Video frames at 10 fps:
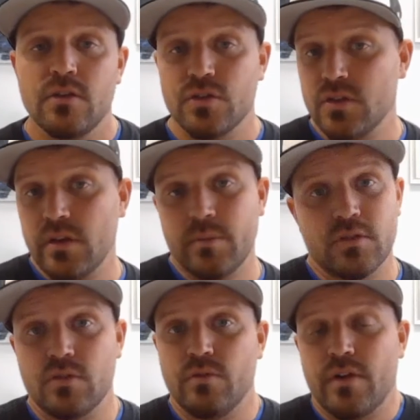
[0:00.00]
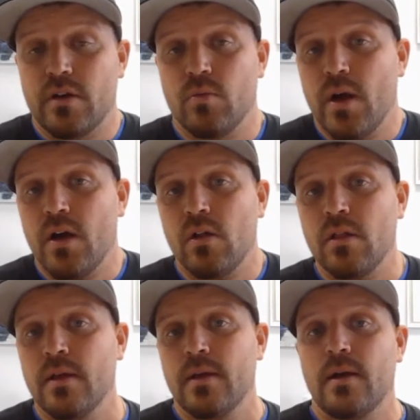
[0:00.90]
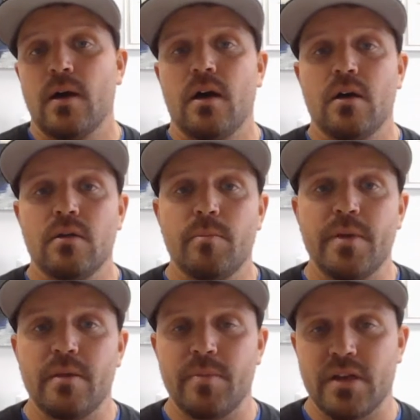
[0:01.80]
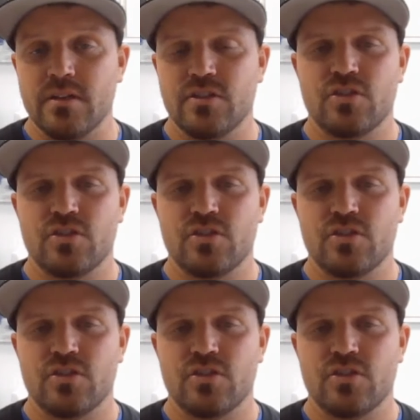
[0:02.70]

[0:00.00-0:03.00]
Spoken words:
You're still to do very well because